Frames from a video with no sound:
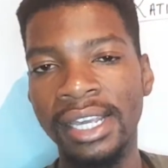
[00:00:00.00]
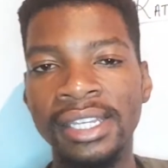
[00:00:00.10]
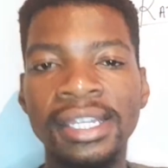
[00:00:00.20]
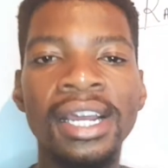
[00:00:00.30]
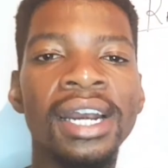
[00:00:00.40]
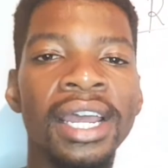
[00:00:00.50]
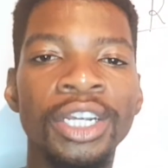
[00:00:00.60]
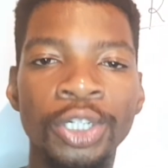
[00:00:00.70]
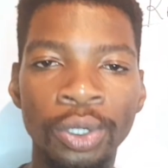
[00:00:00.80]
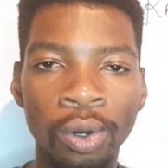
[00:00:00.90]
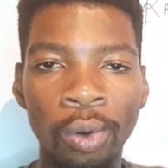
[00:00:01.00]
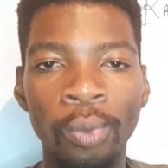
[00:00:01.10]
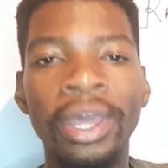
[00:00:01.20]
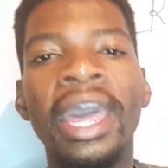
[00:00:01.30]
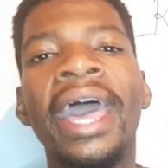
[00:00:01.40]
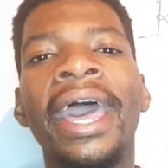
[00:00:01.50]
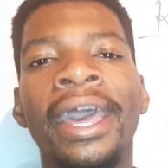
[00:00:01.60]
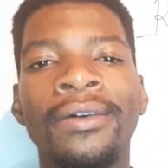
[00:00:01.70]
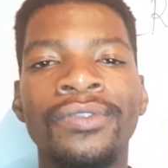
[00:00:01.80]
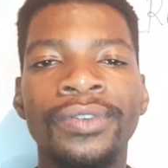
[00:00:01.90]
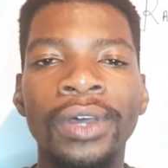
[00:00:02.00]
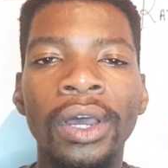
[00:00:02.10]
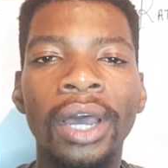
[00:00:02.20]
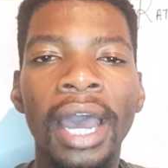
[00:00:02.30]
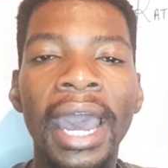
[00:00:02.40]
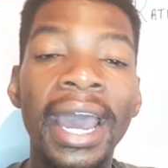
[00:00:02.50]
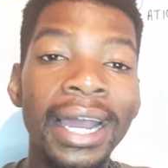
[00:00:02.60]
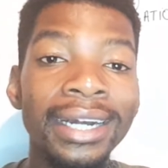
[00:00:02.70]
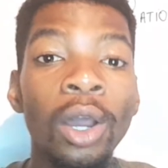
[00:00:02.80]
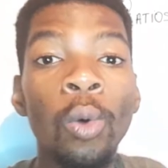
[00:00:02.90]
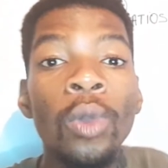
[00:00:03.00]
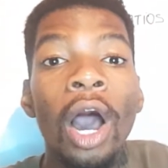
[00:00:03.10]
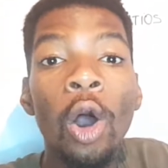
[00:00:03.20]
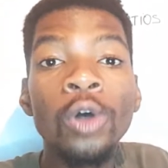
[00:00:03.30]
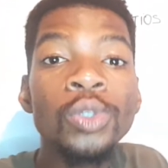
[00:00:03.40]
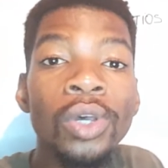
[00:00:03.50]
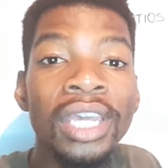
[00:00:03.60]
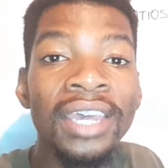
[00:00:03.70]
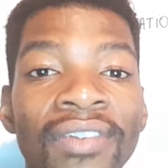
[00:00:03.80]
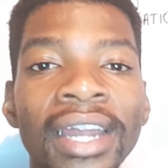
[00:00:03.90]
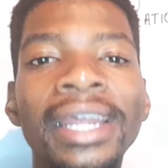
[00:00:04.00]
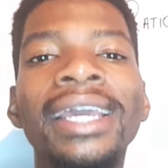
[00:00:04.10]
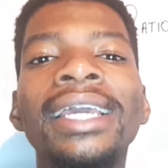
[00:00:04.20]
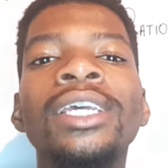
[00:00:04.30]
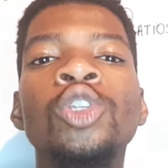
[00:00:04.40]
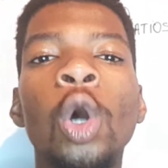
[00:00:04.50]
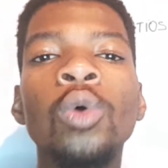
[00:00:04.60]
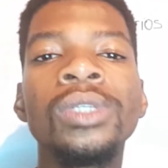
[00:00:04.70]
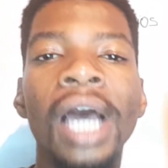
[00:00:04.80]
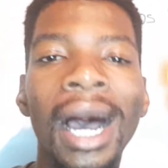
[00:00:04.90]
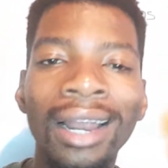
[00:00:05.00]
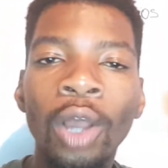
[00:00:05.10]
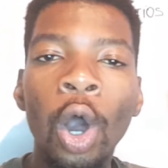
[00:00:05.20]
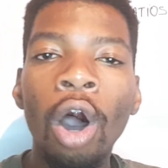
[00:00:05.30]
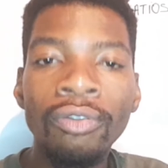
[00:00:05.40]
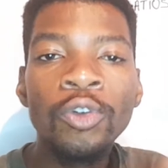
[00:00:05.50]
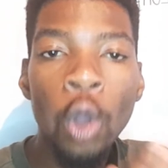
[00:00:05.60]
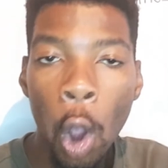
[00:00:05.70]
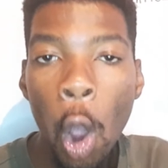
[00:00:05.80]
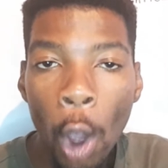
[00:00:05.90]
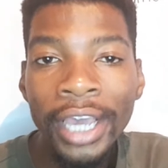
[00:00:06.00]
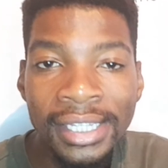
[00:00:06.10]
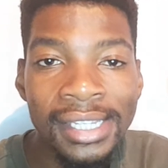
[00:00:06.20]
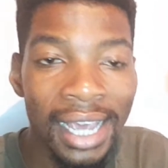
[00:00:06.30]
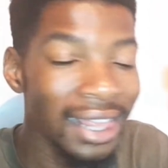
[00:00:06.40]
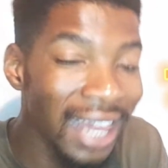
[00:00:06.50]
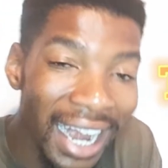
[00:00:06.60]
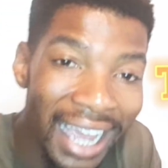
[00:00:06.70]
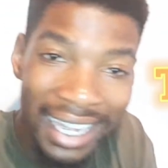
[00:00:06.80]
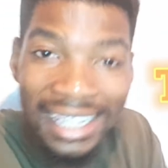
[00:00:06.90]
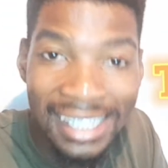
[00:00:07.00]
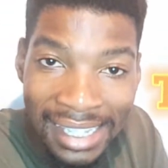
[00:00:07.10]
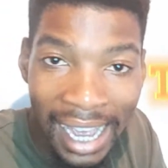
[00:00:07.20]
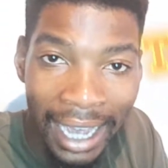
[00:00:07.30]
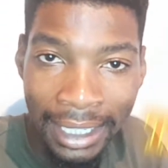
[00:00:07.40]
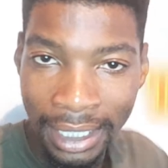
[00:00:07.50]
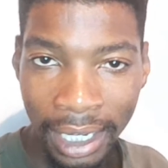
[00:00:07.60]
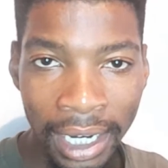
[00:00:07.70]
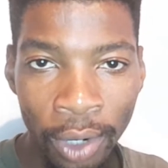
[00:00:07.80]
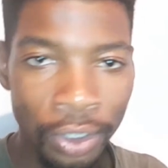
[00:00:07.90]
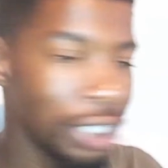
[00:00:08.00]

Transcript: is the ratio we have. And we are also given a total of coins that are inside lelo